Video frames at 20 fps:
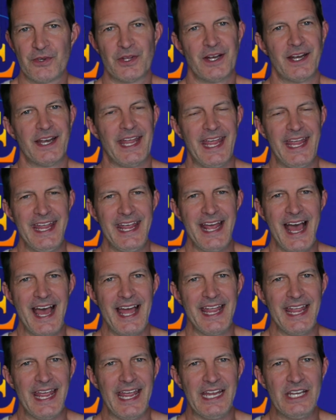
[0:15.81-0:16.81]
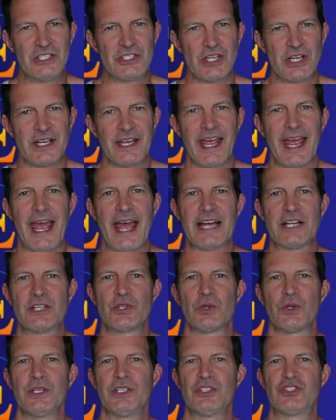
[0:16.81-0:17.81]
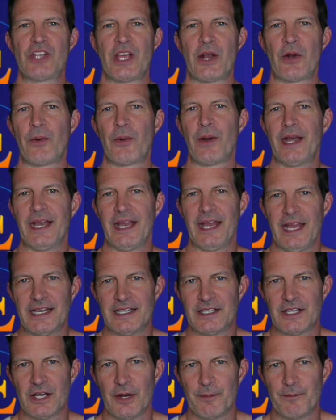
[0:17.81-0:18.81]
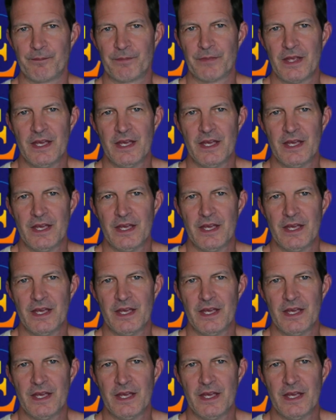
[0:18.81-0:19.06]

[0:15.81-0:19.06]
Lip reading: Could an AI agent actually generate income?